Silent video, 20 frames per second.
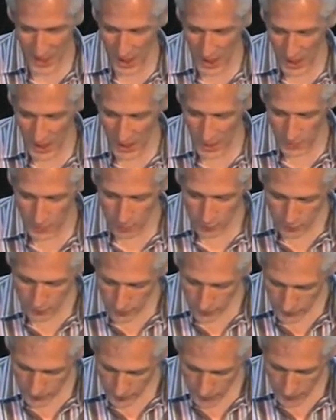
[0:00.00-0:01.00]
Um,
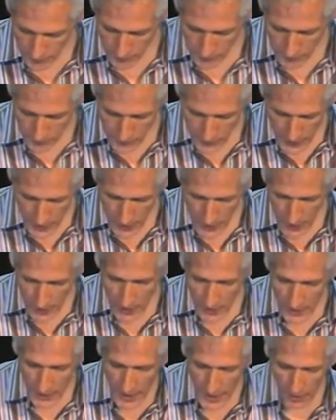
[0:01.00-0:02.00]

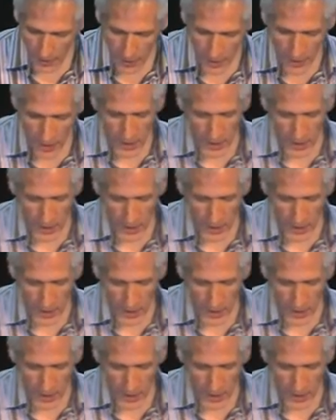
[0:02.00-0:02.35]
now,